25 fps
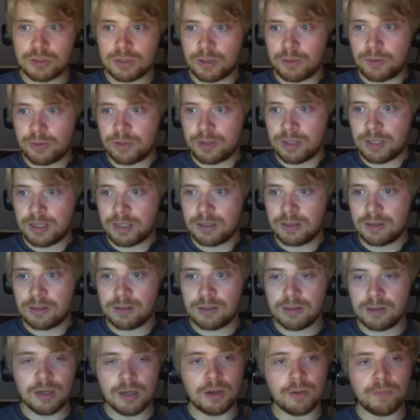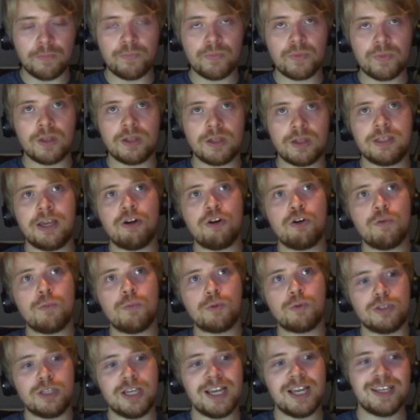So I think you know the
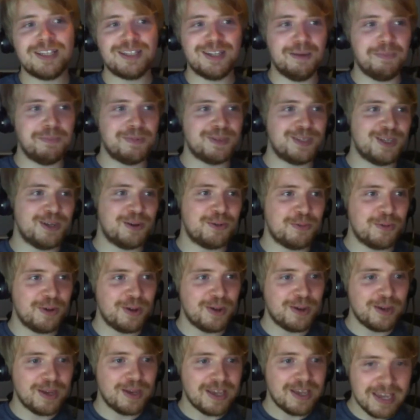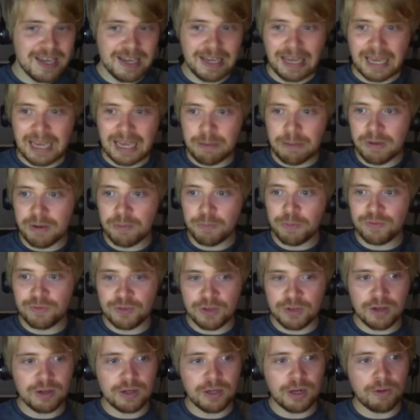terrible season up until he came in, we've
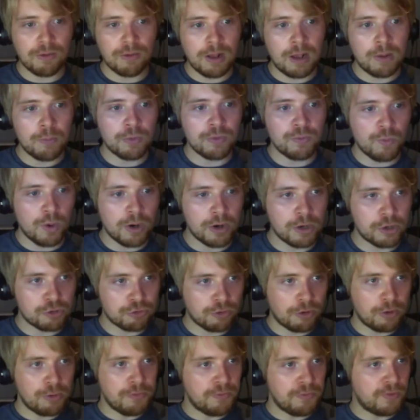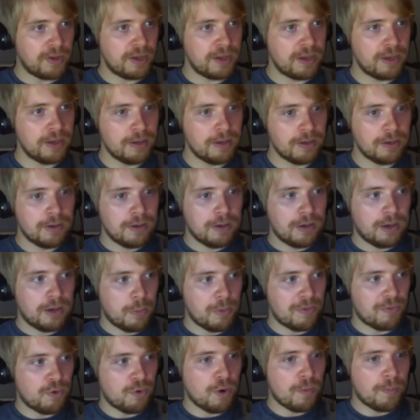turned it around, we've won a trophy,
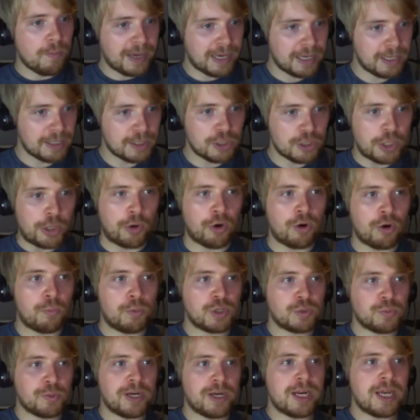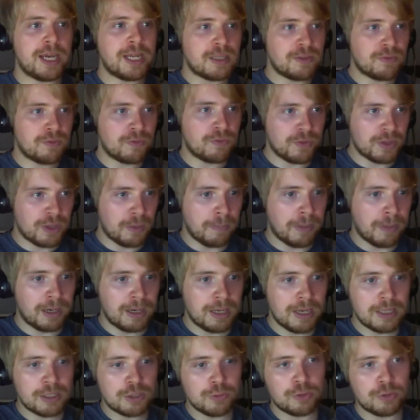and we've got back into Europe, which we need for the
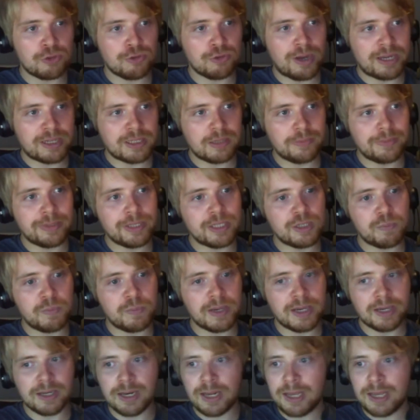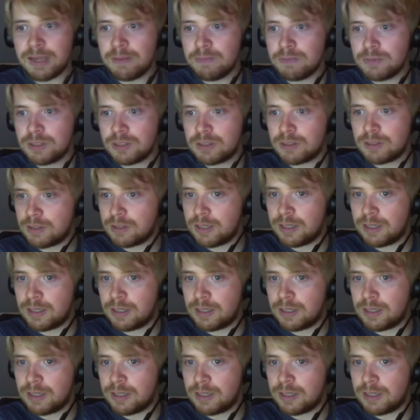money and to attract some of these bigger names.